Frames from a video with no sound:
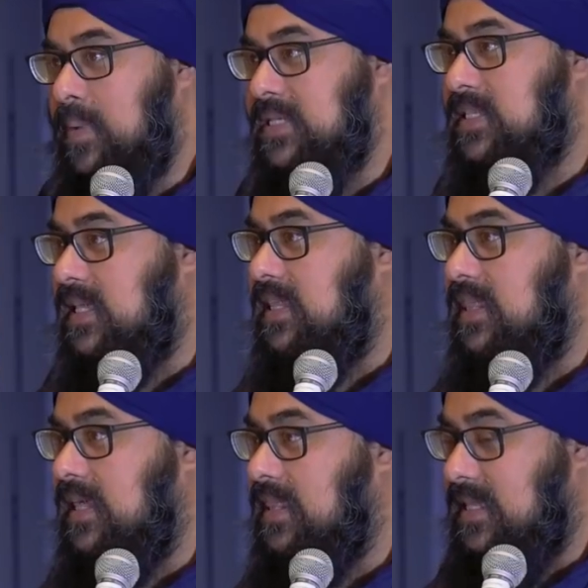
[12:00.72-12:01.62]
basically
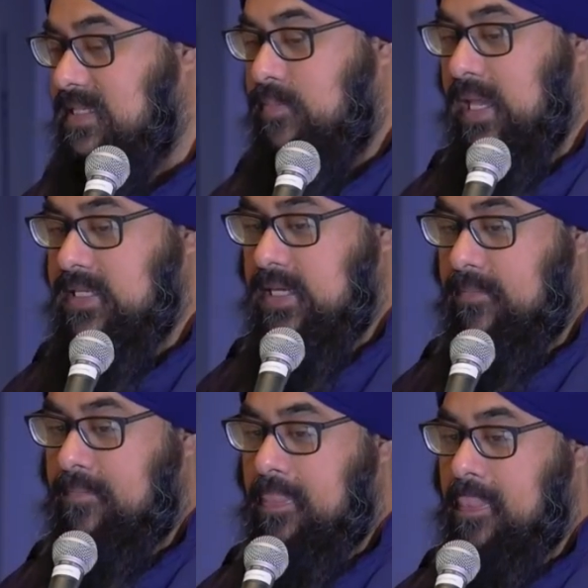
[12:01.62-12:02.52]
the thing that's amazing.
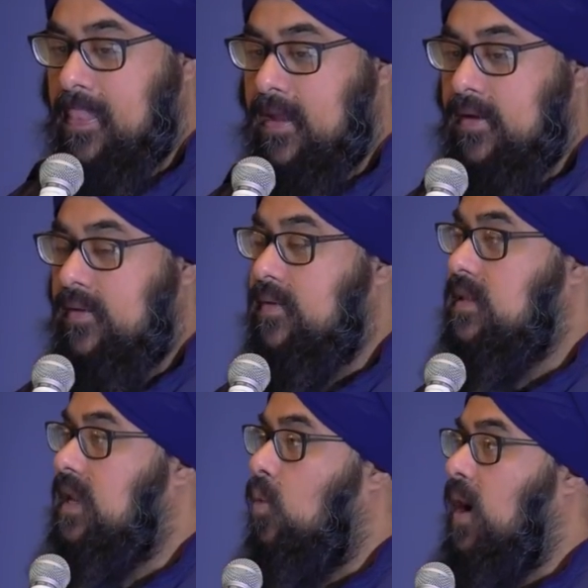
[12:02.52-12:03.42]

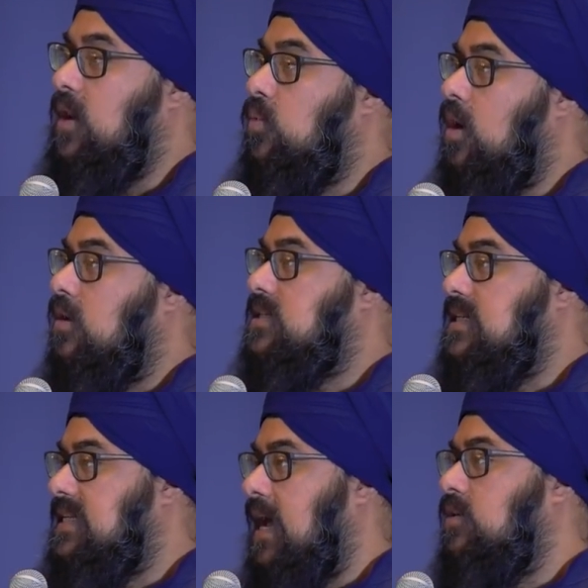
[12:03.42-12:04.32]
Now, why do we all
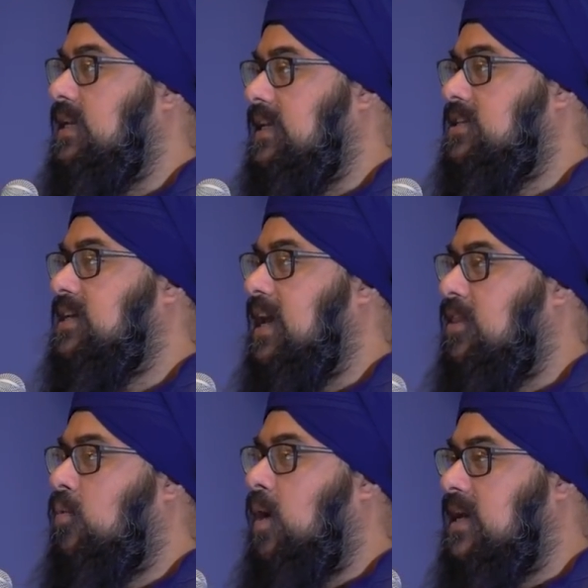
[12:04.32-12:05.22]
sit down and eat
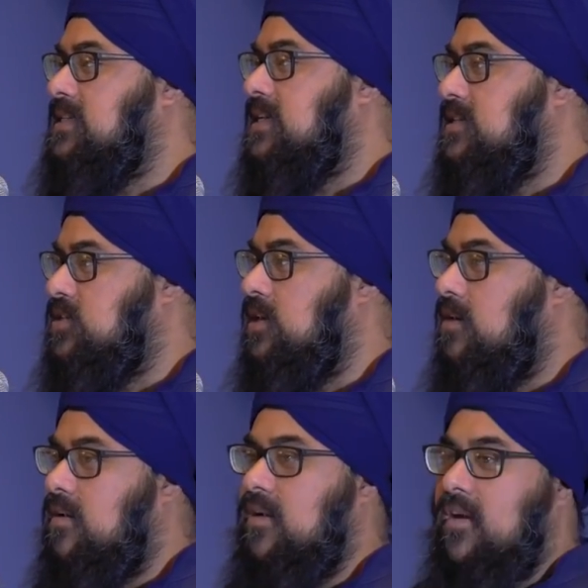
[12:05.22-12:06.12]
together? Why is it
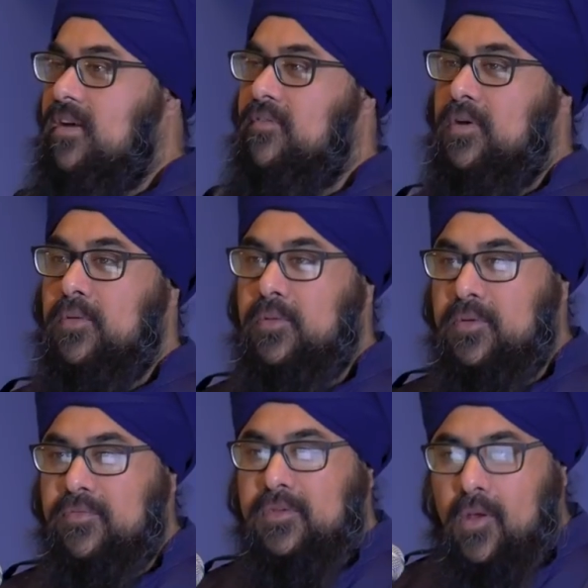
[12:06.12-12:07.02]
considered very
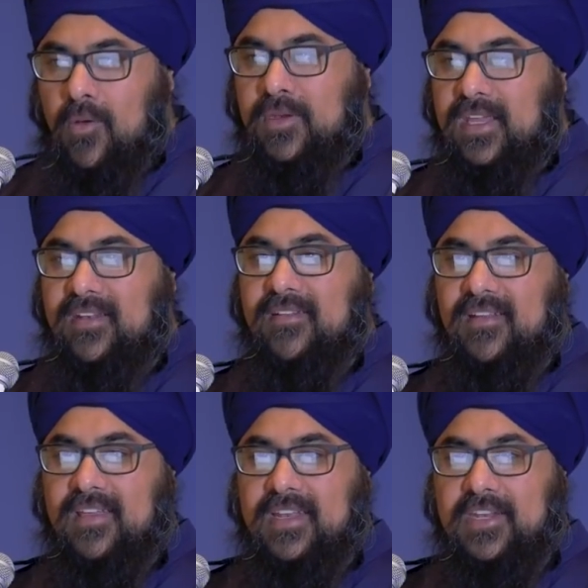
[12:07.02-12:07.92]
rude if you don't eat?
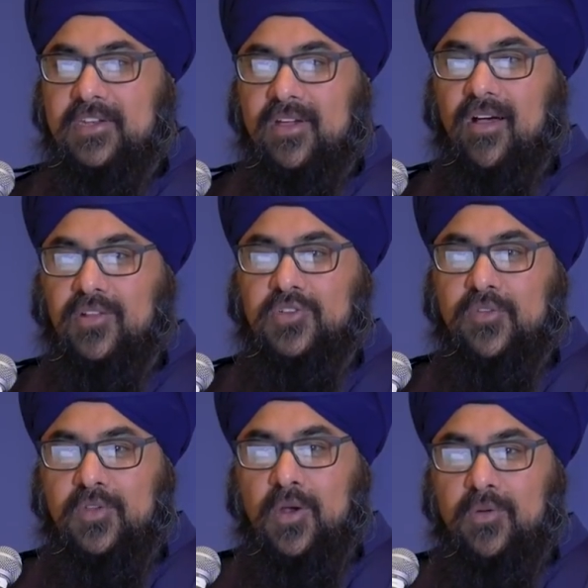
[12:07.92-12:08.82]
In Indian
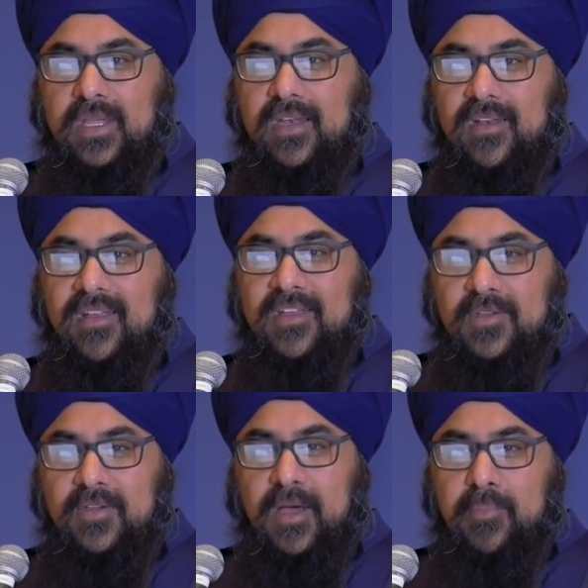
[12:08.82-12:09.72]
culture, if you don't eat,
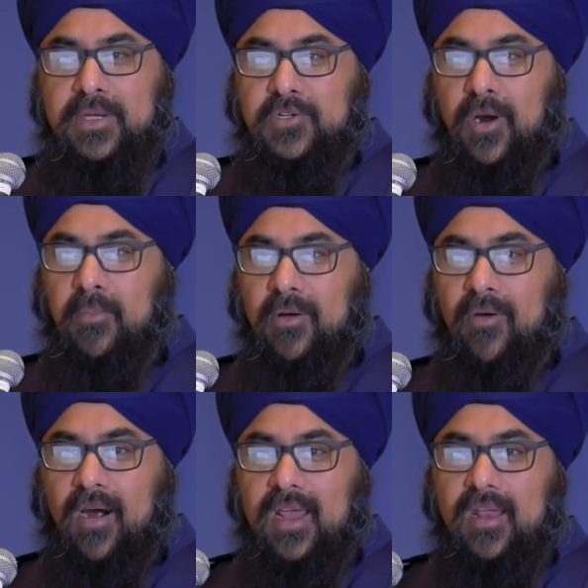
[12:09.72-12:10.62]
you got big trouble,
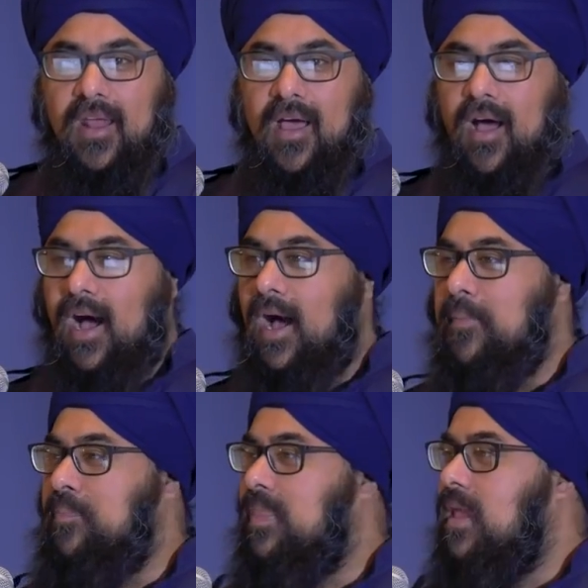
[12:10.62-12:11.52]
right?
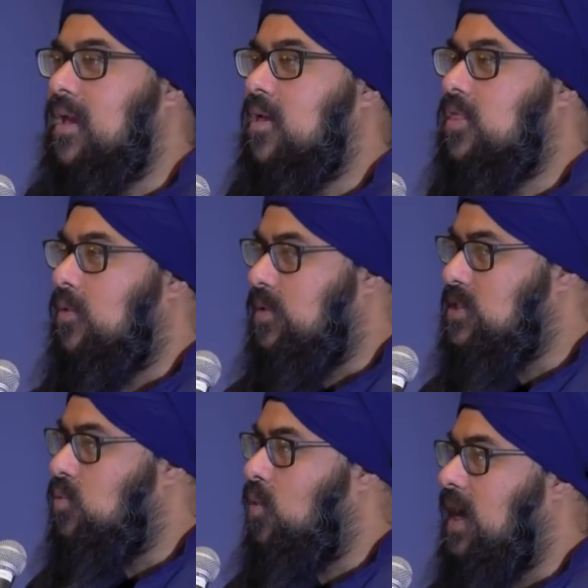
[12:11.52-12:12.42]
The
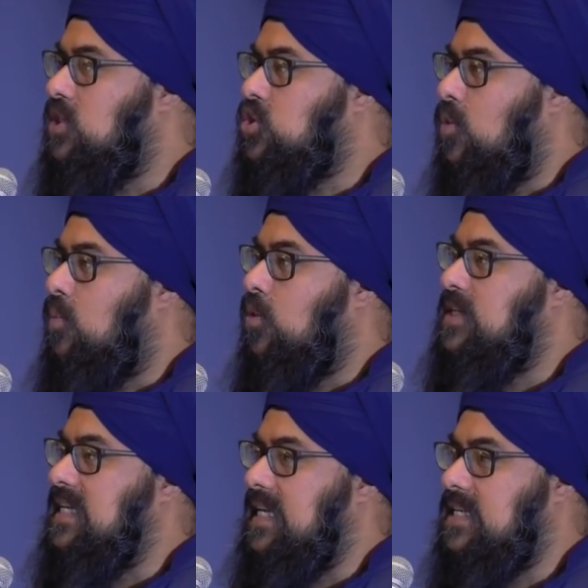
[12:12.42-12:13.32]
reason why it's so
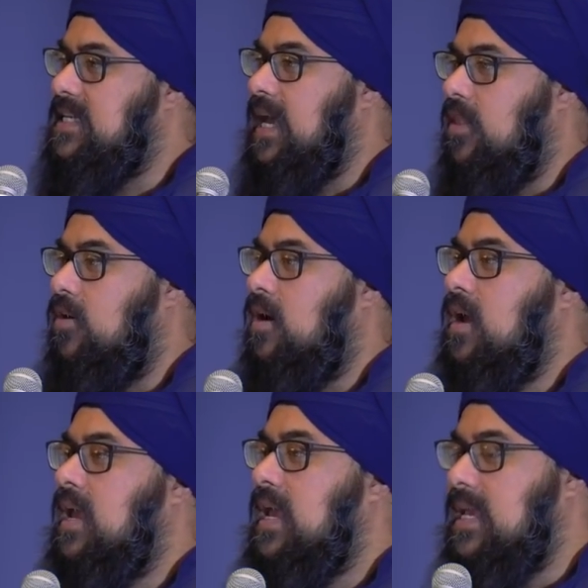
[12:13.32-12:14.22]
important to eat together
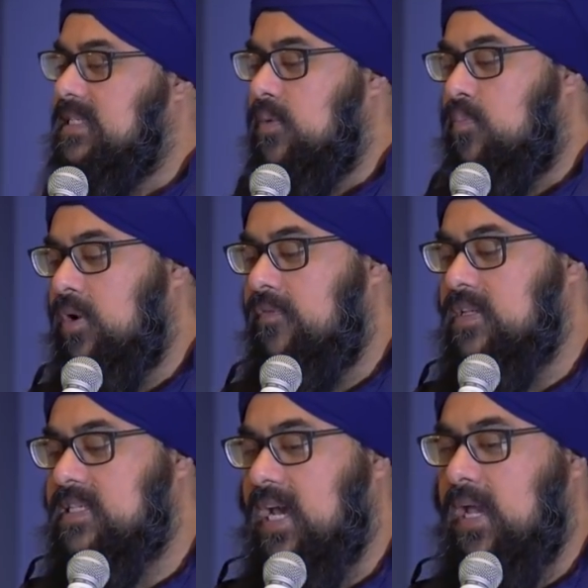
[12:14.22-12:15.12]
is, in
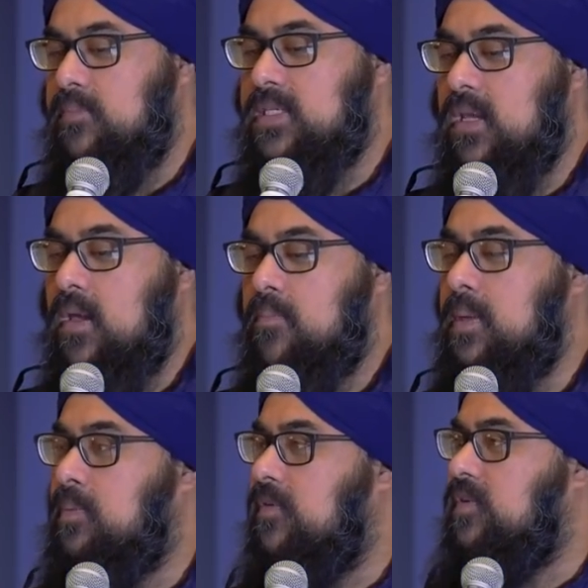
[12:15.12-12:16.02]
previous times,
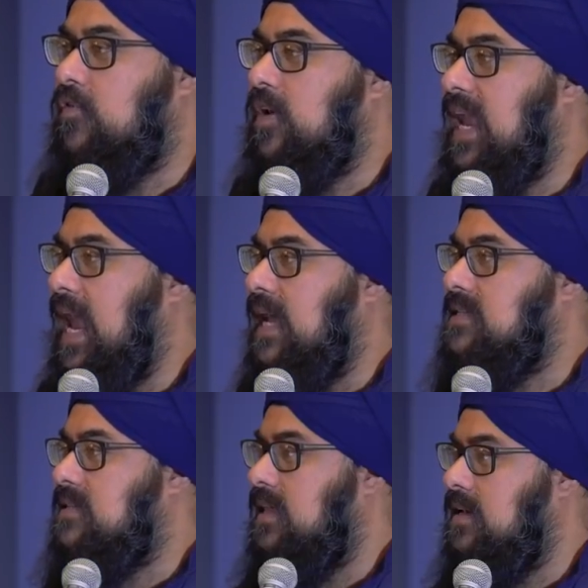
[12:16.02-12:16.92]
people of different
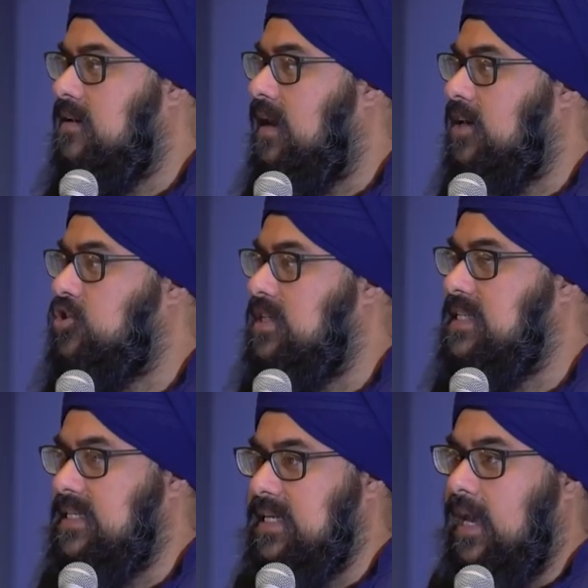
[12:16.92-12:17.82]
castes, they didn't actually
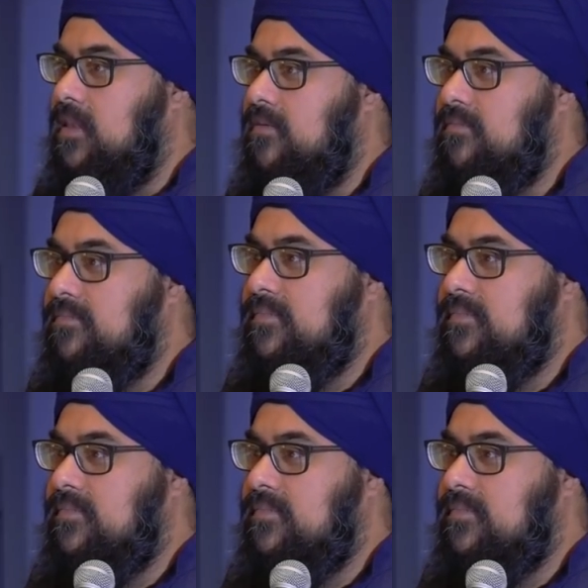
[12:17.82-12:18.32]
sit together.